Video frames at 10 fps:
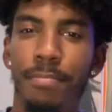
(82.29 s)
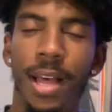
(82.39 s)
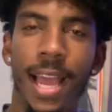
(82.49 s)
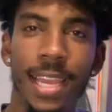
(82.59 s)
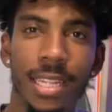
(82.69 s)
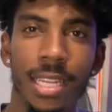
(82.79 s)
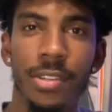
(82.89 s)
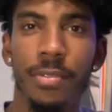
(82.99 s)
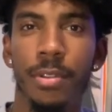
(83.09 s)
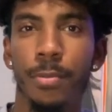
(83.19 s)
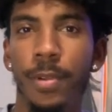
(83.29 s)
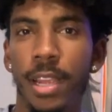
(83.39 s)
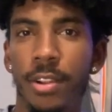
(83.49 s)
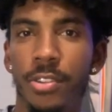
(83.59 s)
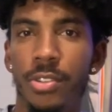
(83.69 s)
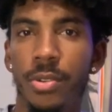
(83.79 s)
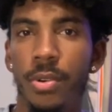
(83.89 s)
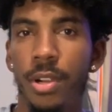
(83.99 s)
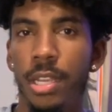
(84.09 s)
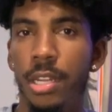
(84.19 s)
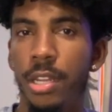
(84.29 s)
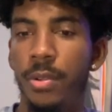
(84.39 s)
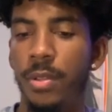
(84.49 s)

buying these from the record store, and